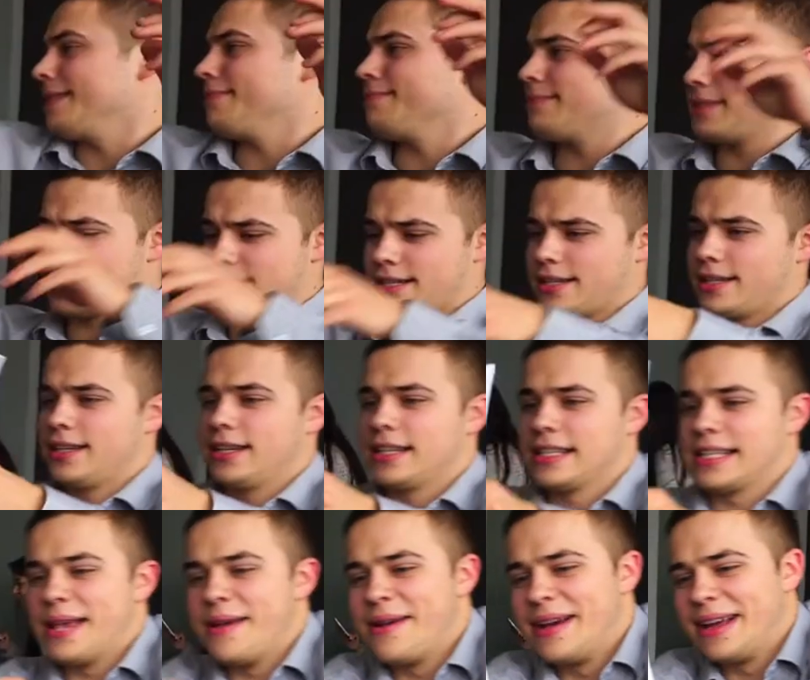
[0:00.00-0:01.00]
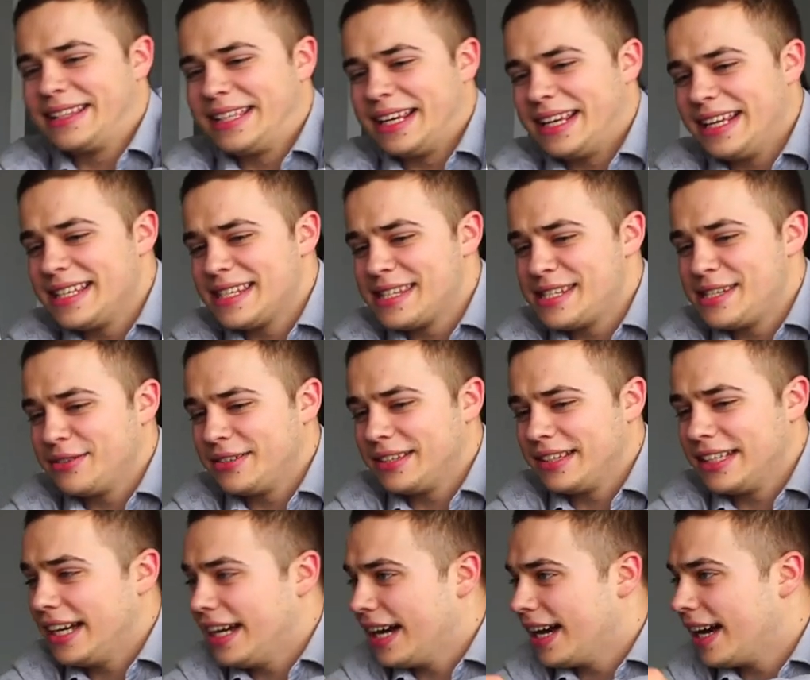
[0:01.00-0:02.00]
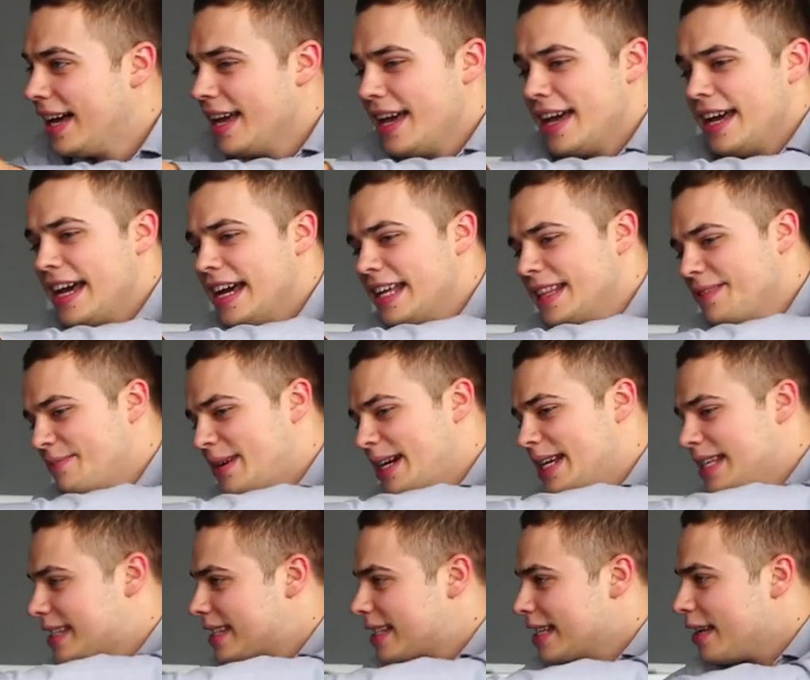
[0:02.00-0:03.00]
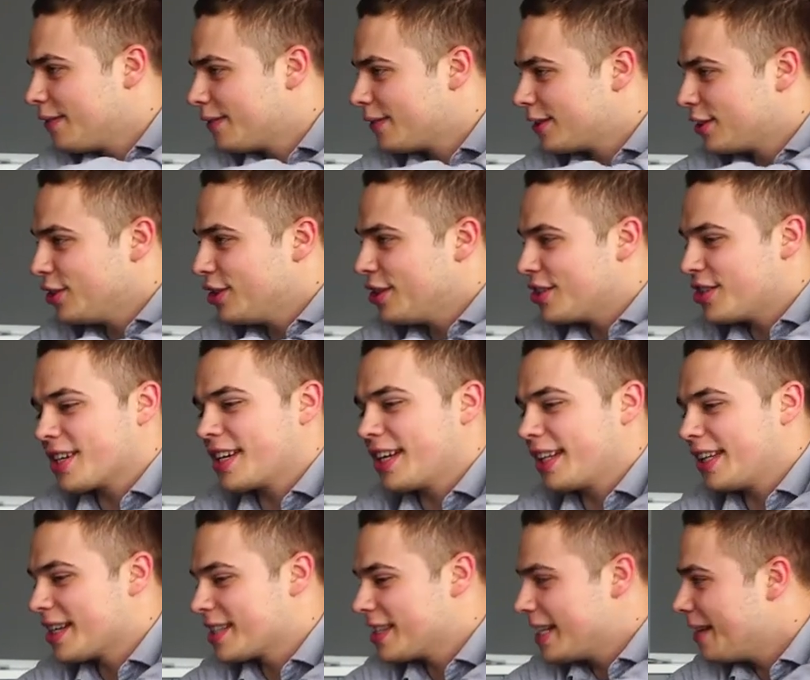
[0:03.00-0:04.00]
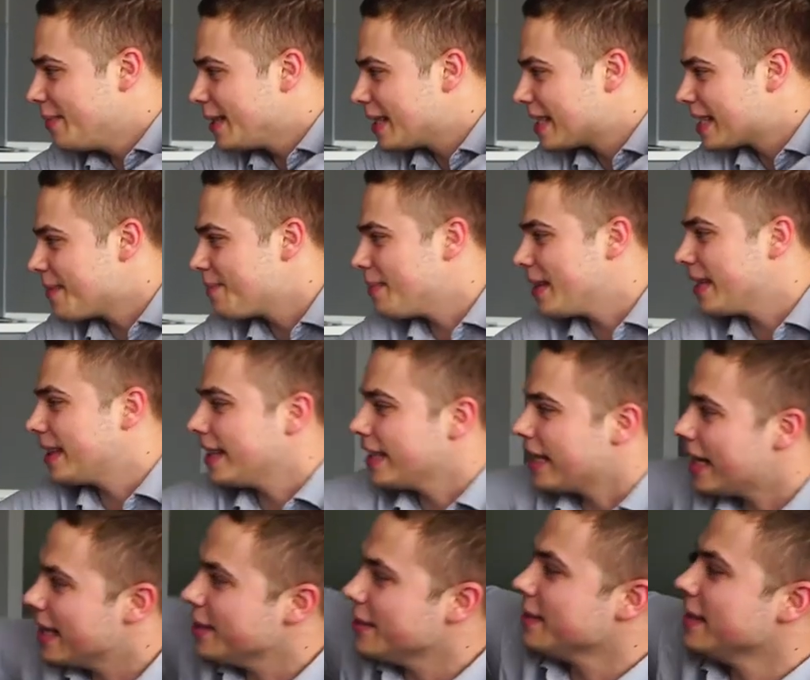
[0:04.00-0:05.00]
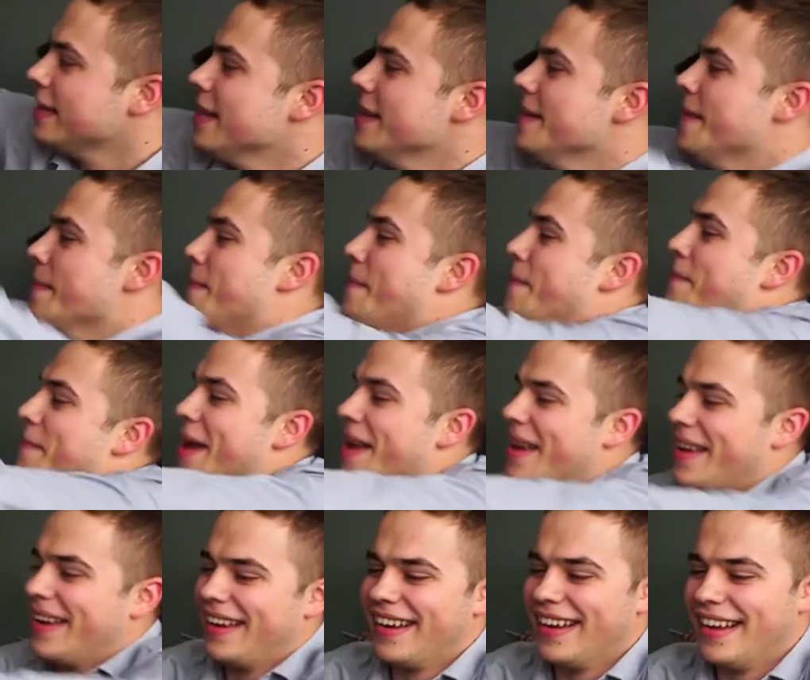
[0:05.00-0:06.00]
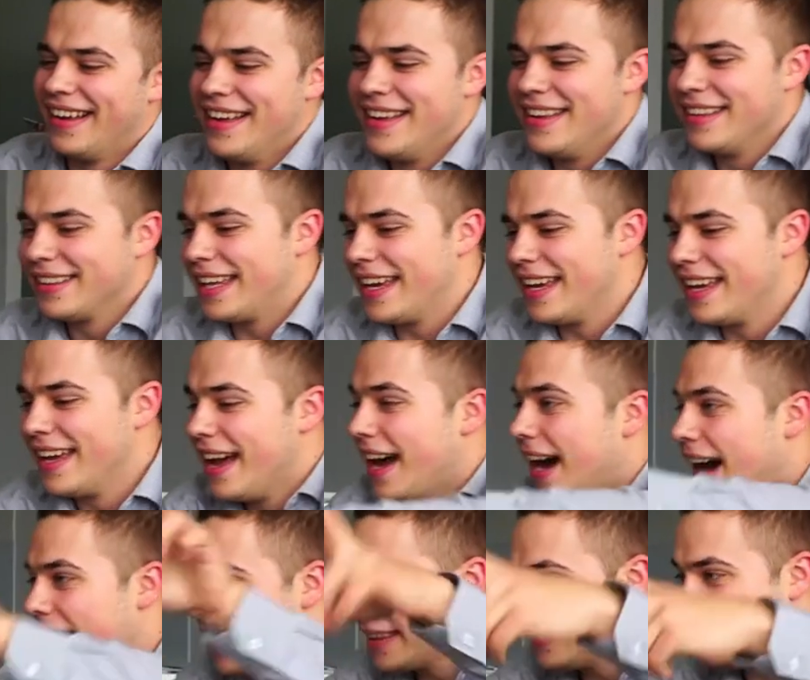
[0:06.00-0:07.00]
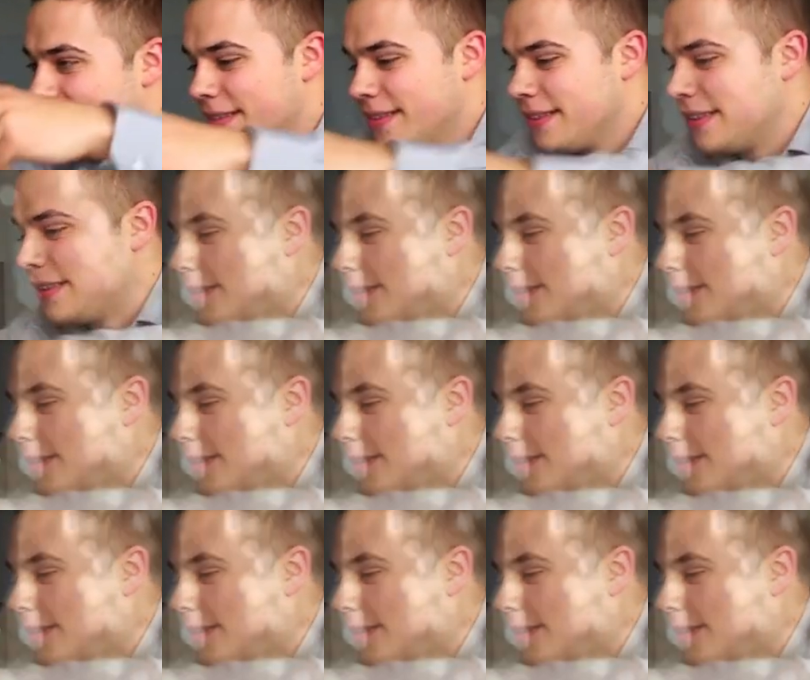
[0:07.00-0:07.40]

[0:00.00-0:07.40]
and talk about what their expectations are, because we always think that they're the same. In most cases, they are not. And